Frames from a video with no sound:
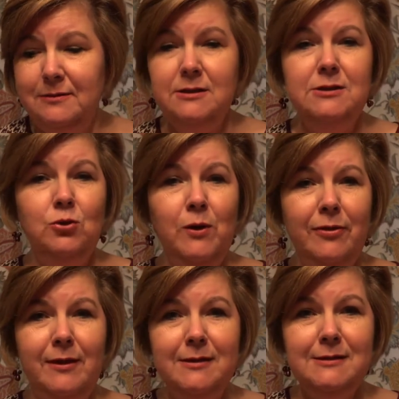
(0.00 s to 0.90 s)
to do with
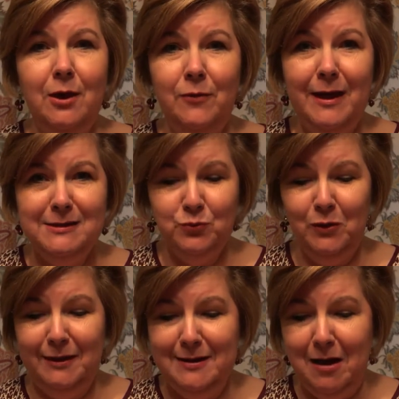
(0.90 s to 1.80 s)
it. So that's
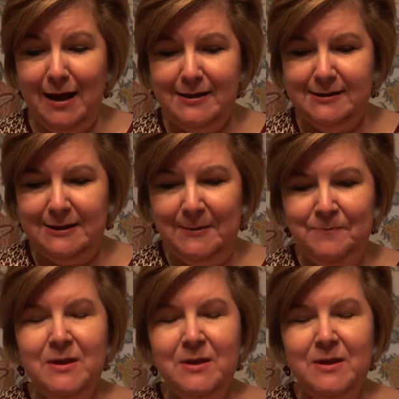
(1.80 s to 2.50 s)
really nice.